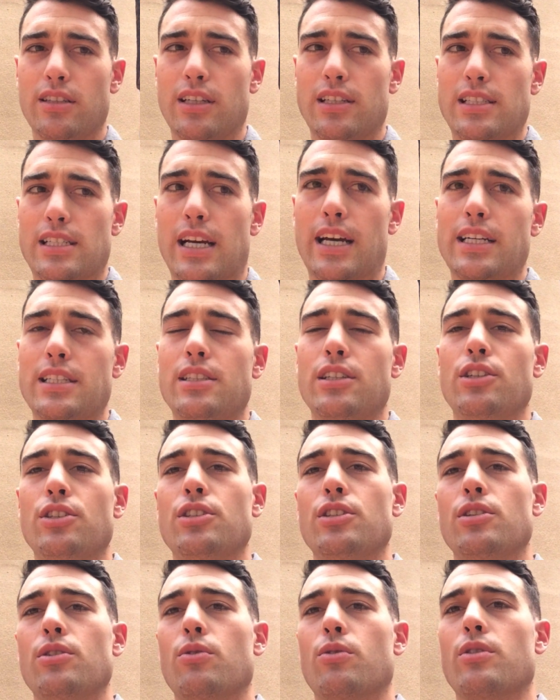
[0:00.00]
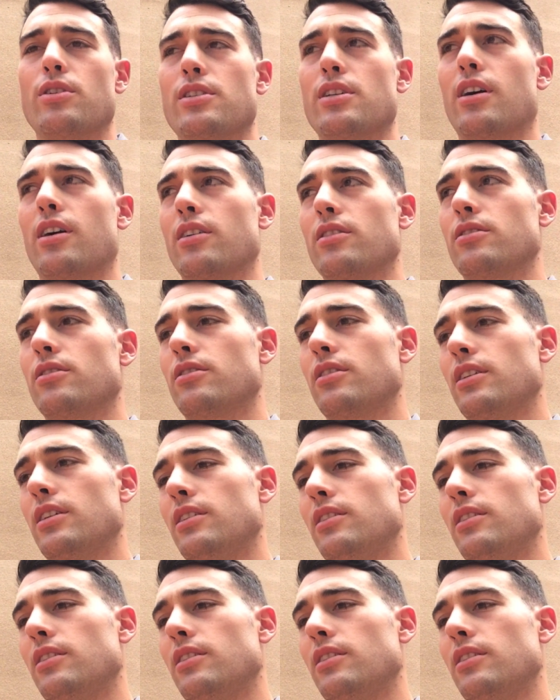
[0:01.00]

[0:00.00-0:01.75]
a dietitian or a doctor.